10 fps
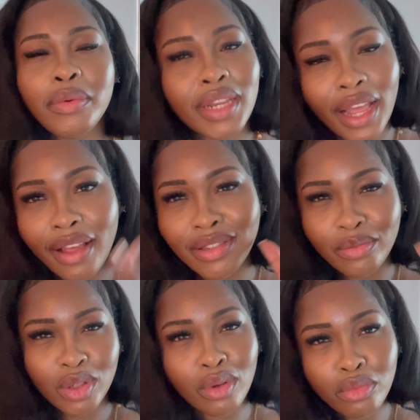I'm gonna have
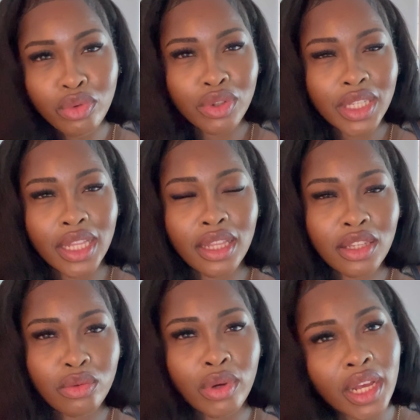some swimsuits in
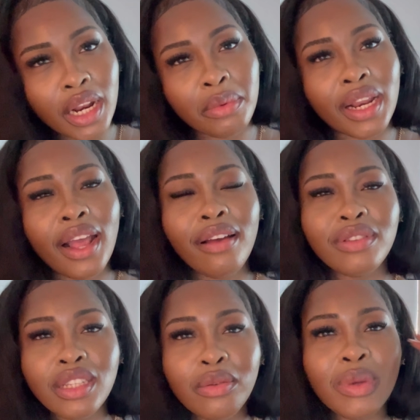this one. I'm gonna have
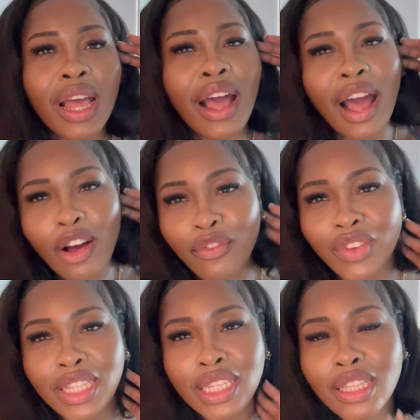some
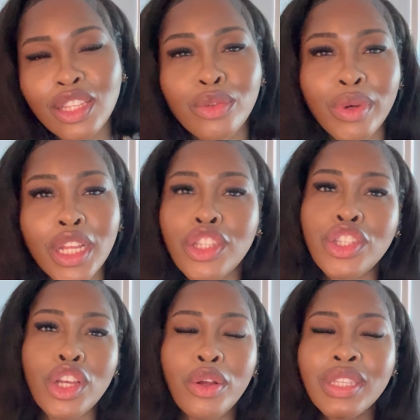outfits in this one.
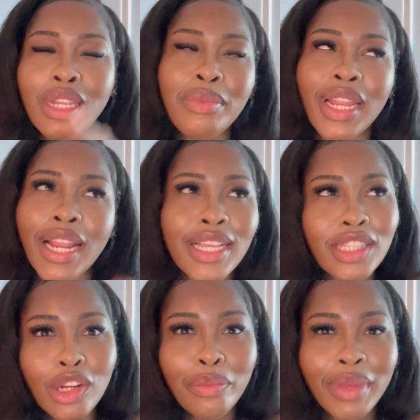So it's gonna be a nice
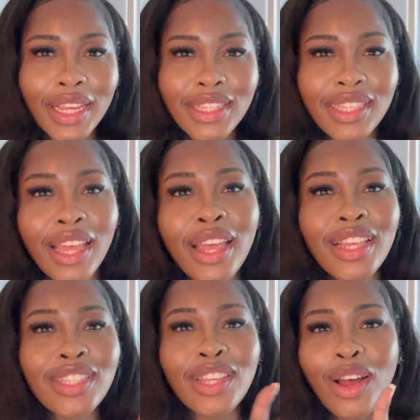little mix.
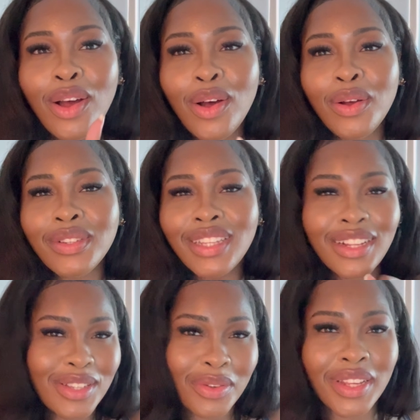So
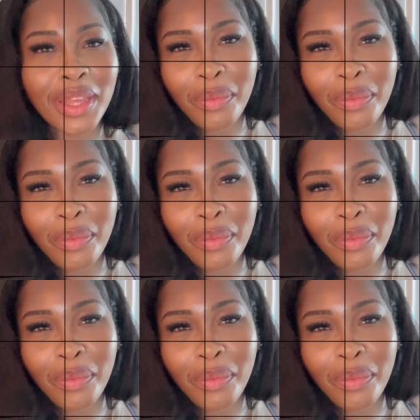stay tuned and keep